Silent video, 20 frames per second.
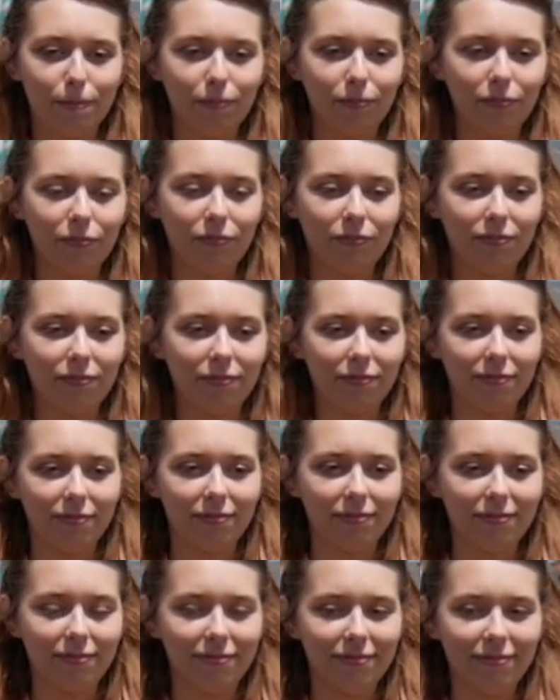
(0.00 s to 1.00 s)

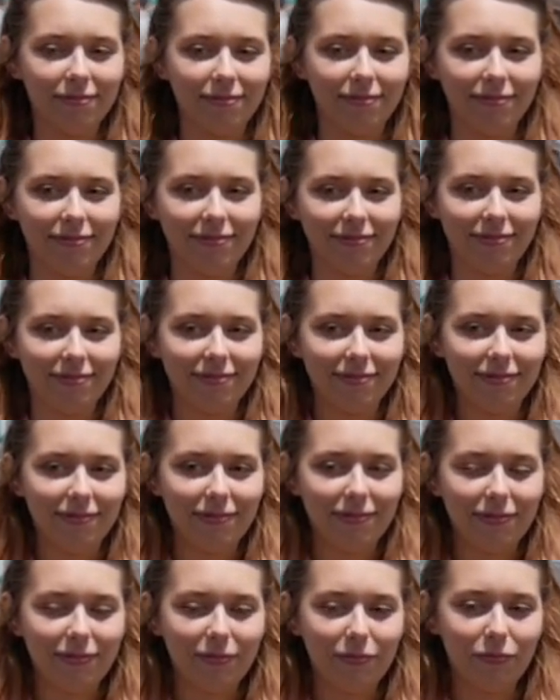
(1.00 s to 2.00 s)

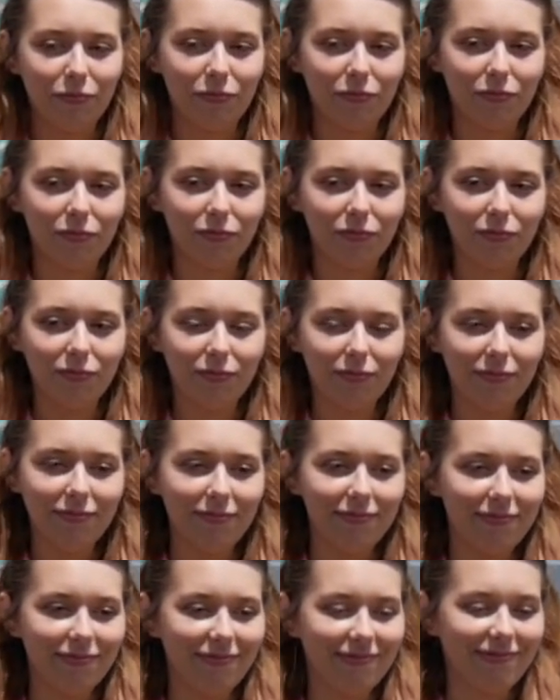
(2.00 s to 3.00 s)

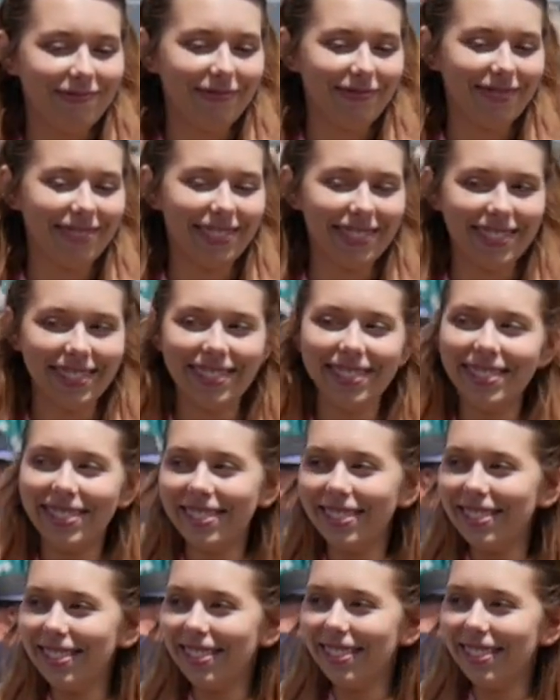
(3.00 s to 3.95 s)
[no speech]